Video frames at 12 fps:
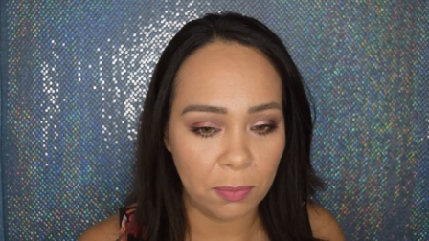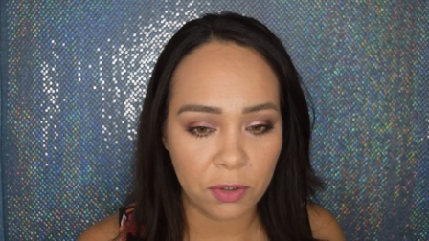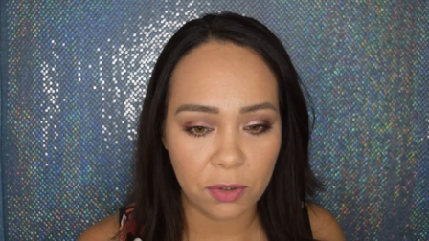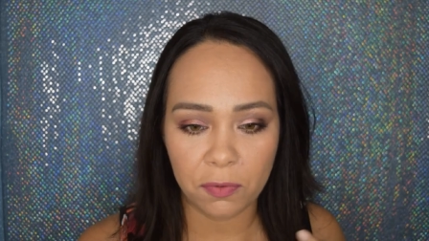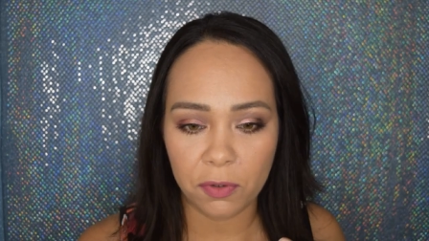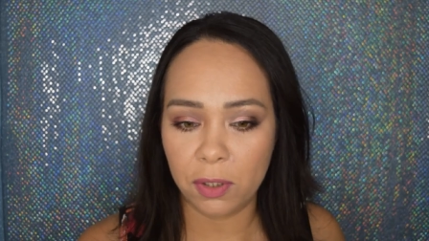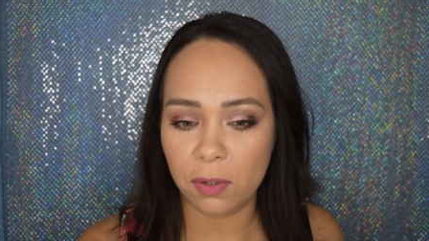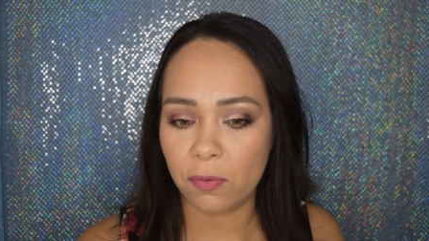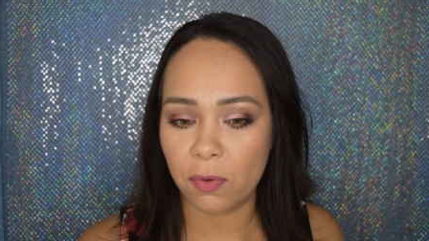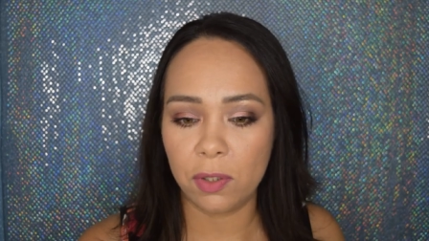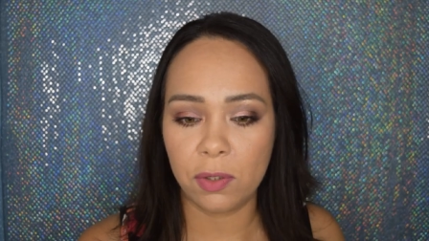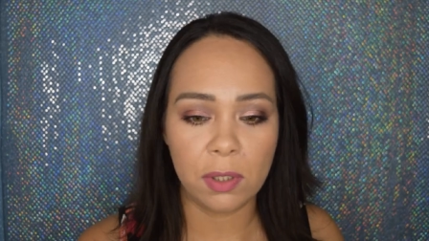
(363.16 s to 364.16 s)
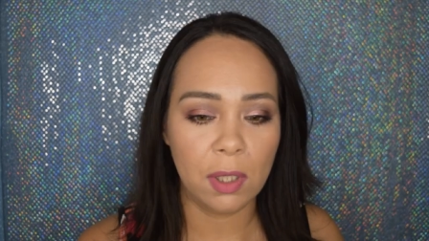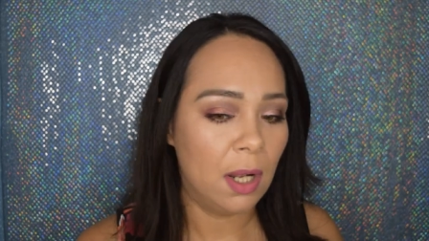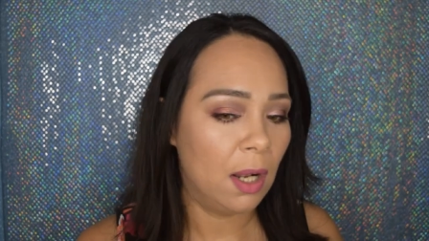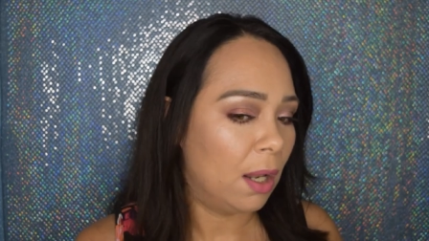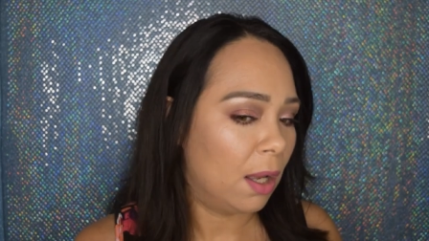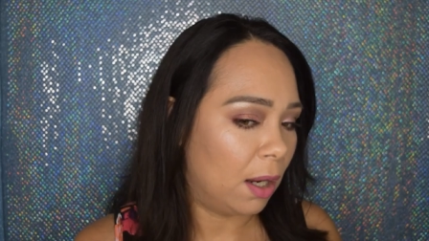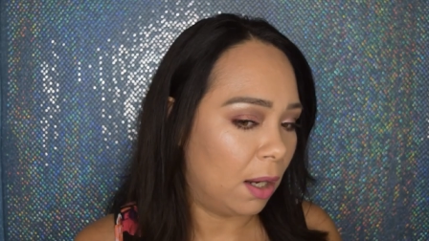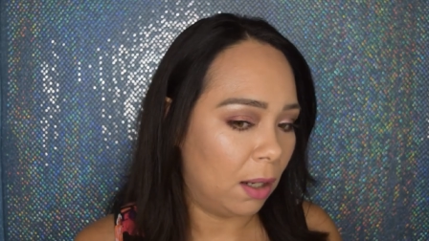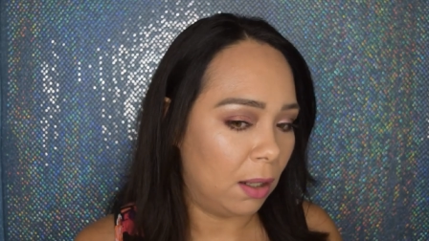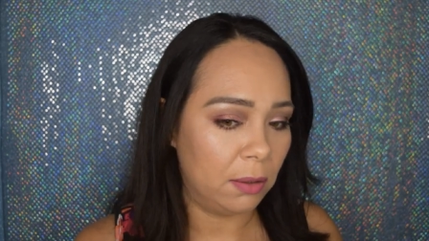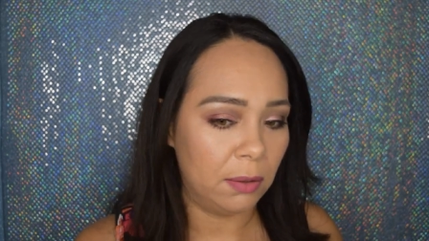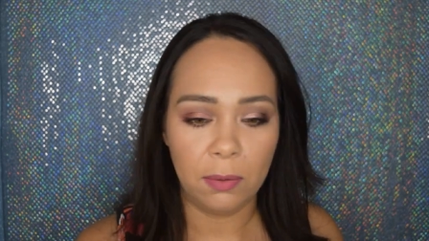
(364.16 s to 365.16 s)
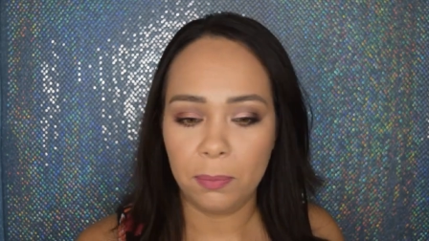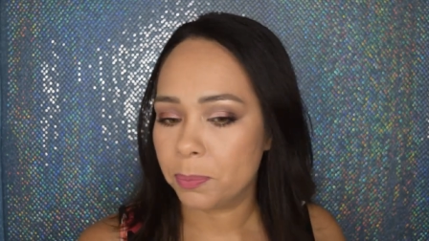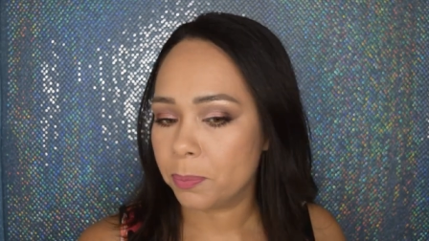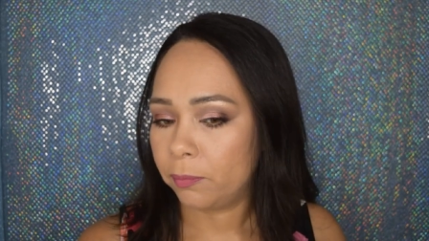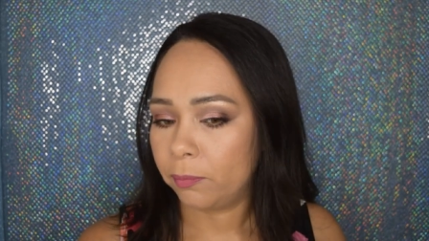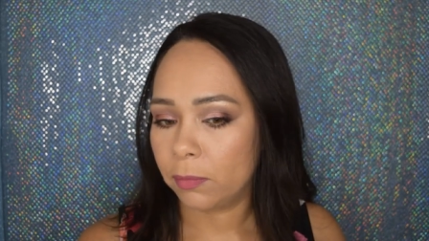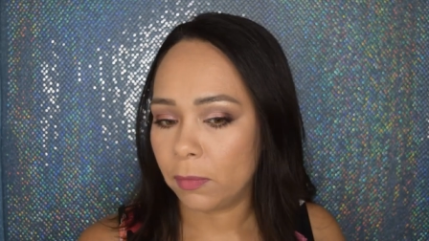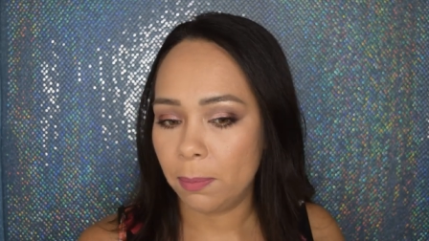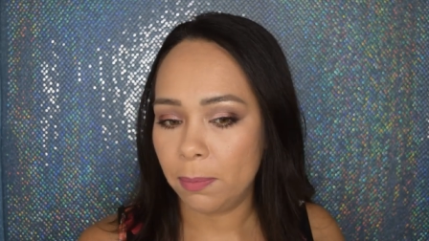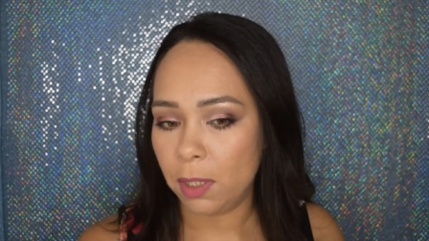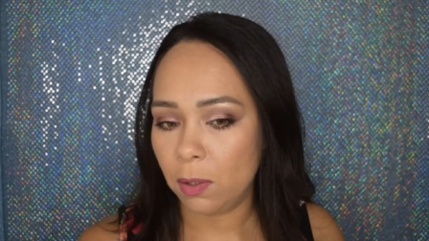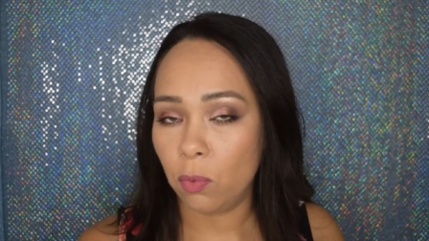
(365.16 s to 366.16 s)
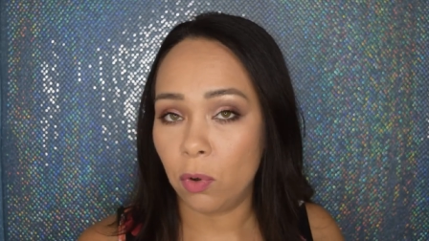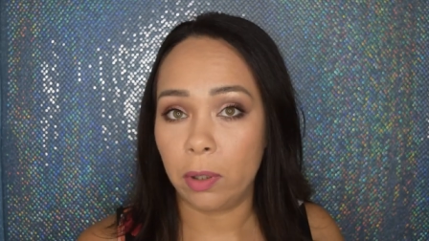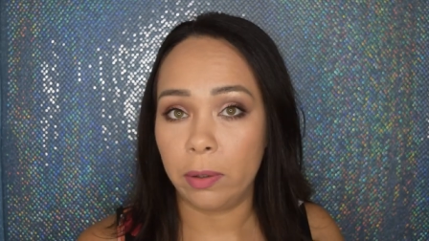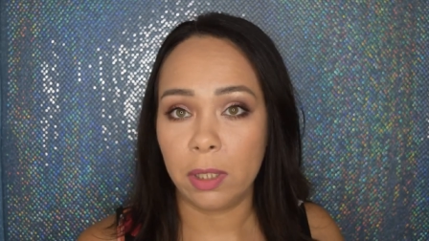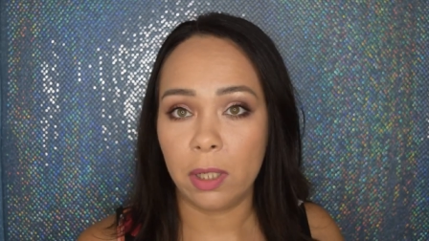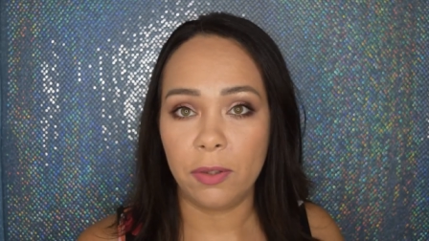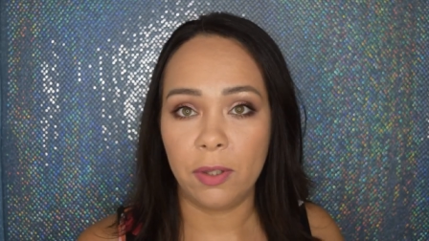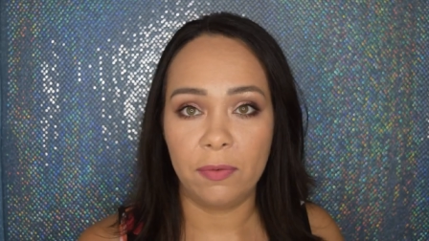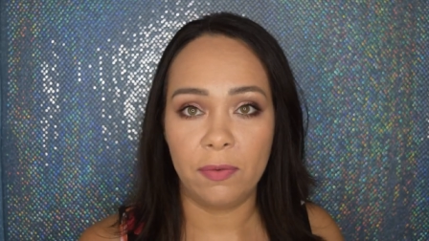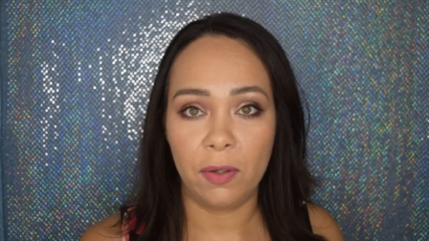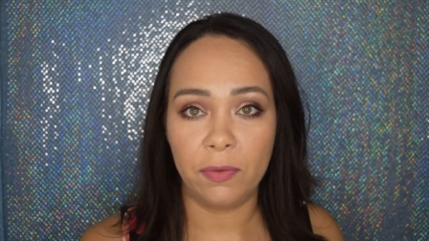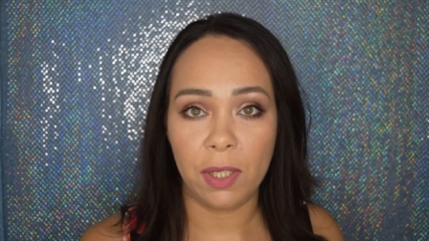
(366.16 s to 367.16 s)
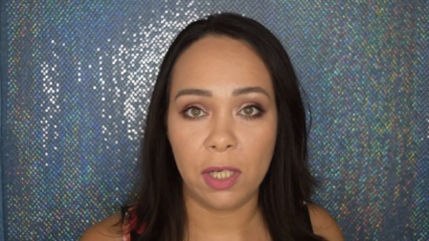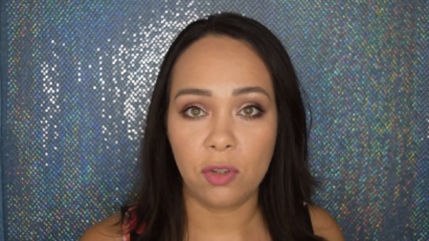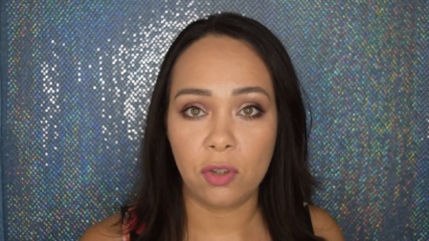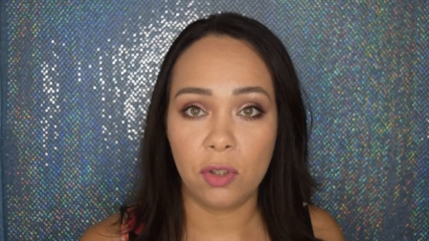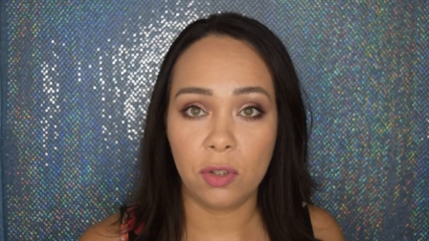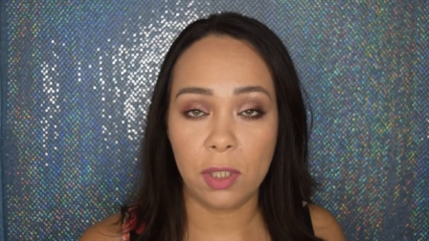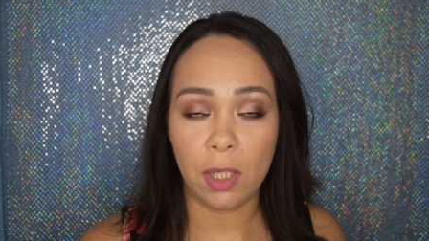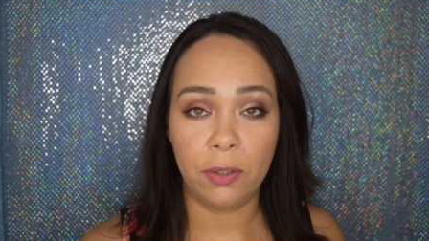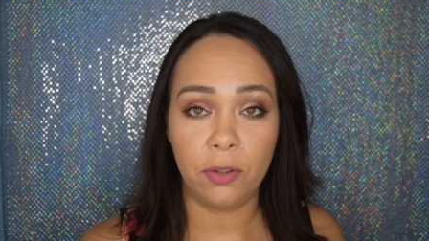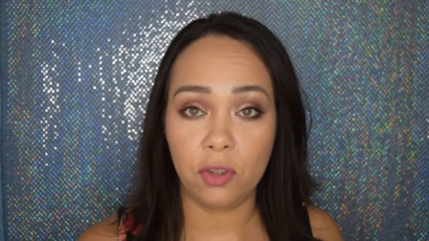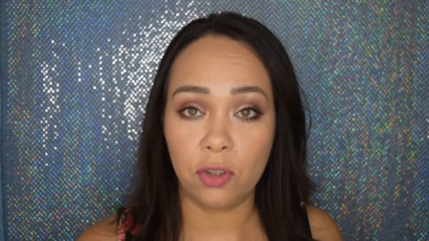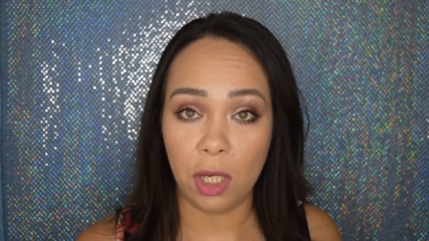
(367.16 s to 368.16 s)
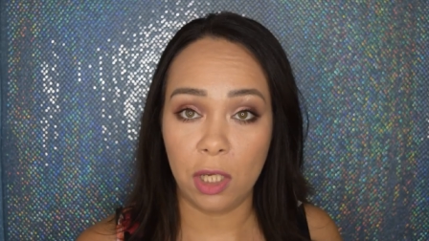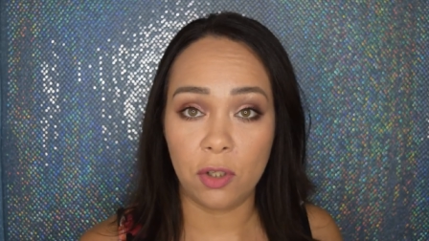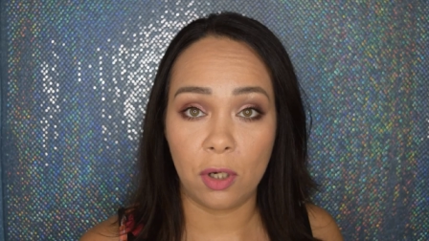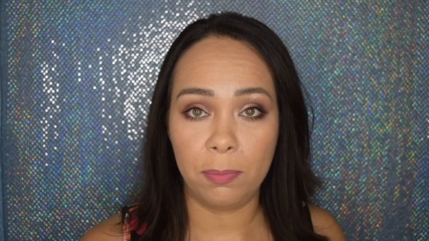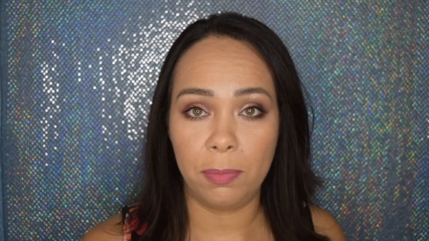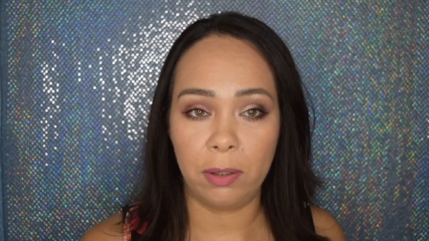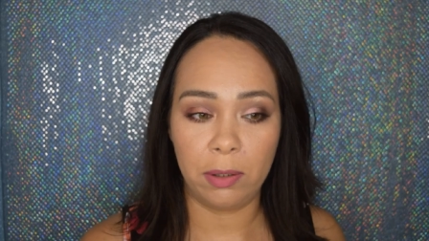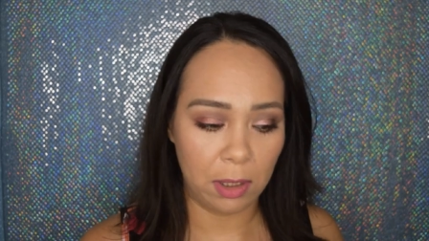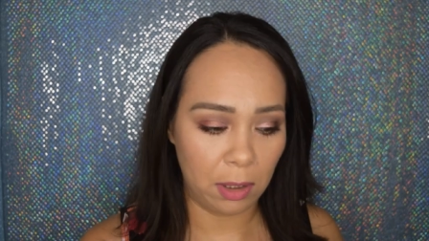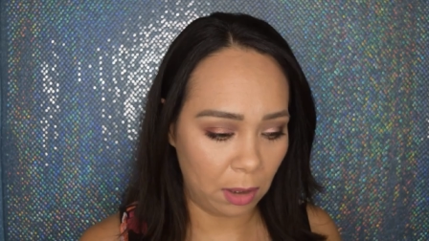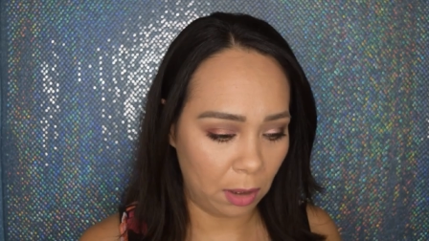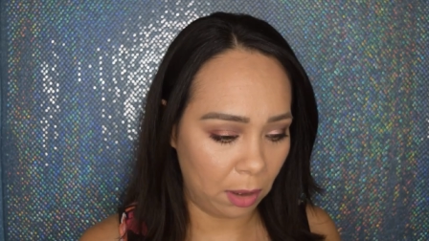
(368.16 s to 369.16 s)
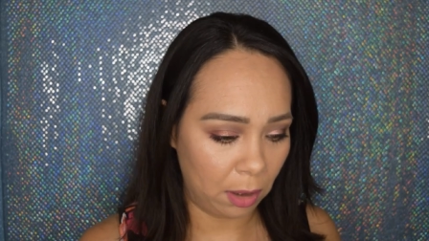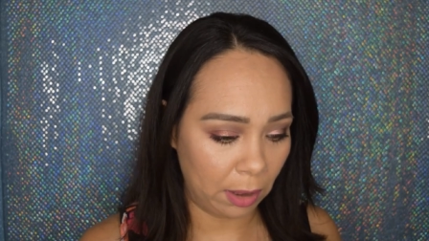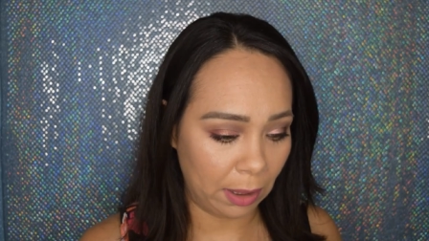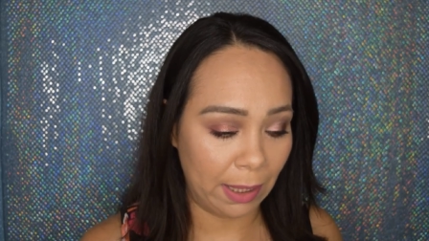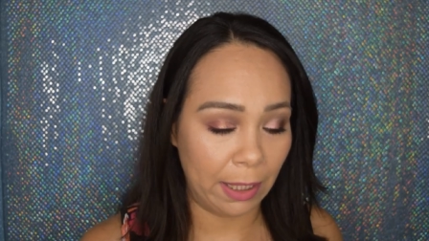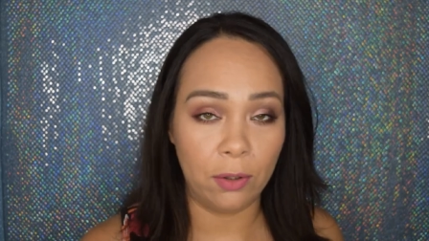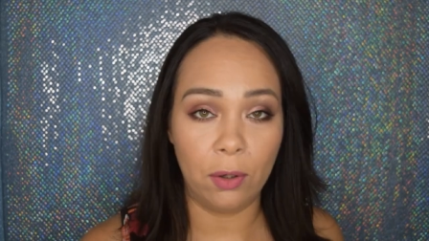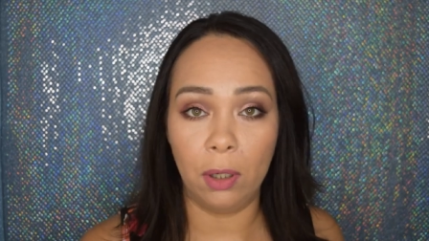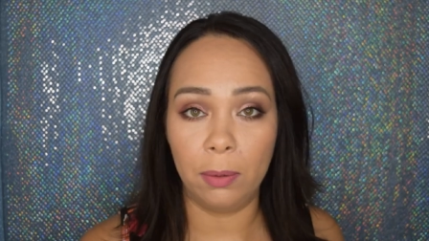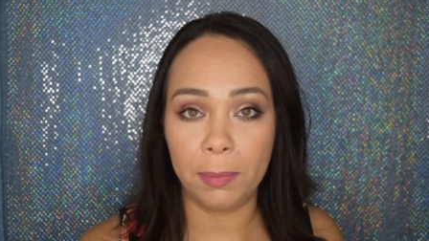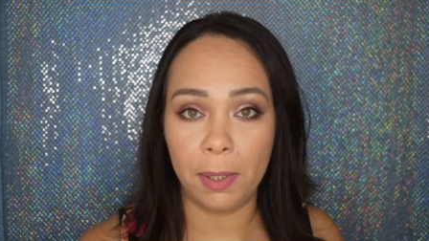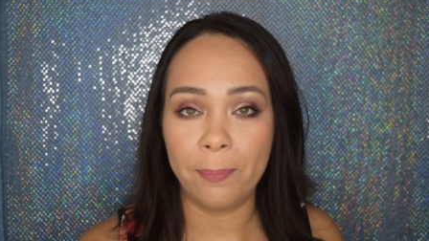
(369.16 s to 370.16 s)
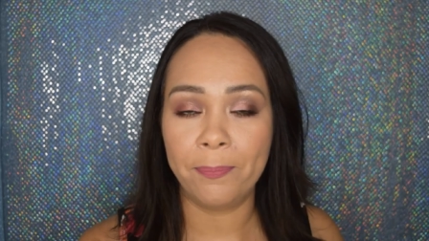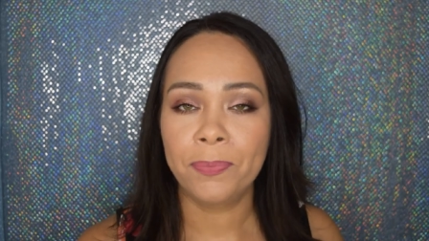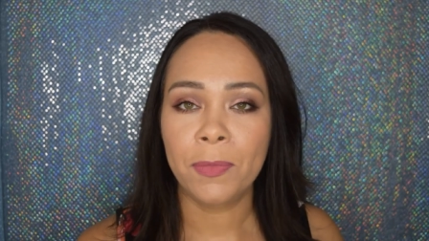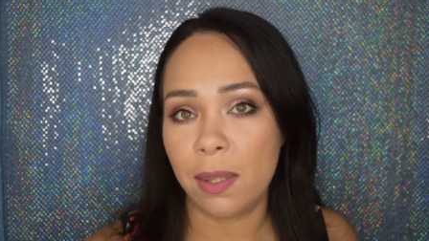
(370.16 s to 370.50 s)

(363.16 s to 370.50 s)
much of a difference on me wearing the foundations, that the shades are very uh, light on me.